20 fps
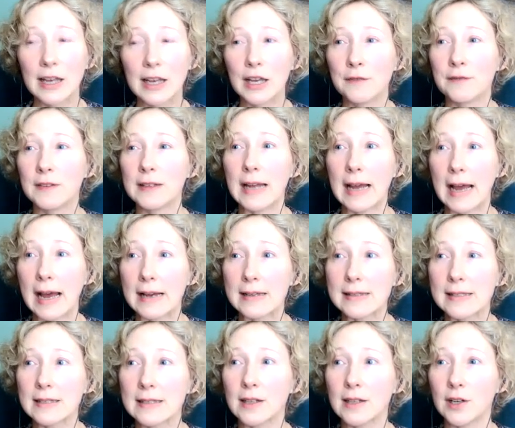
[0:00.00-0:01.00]
if it
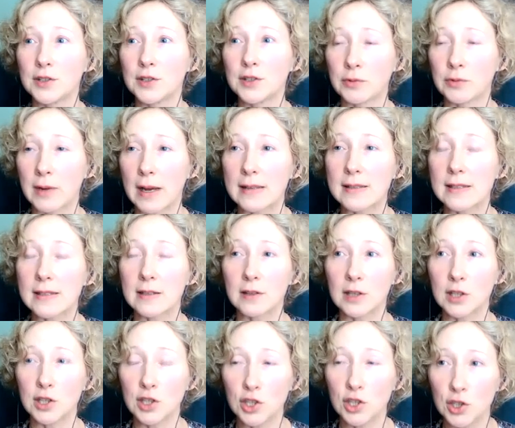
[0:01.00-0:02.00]
hasn't addressed
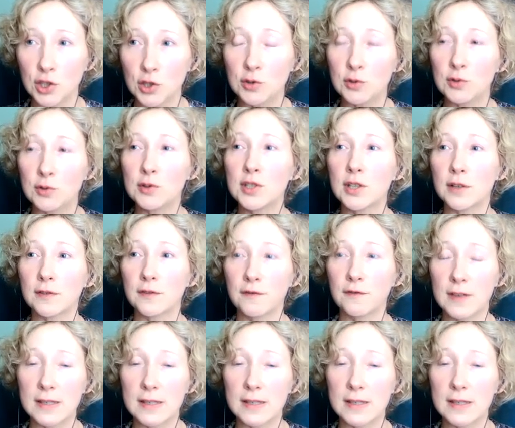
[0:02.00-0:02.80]
the huge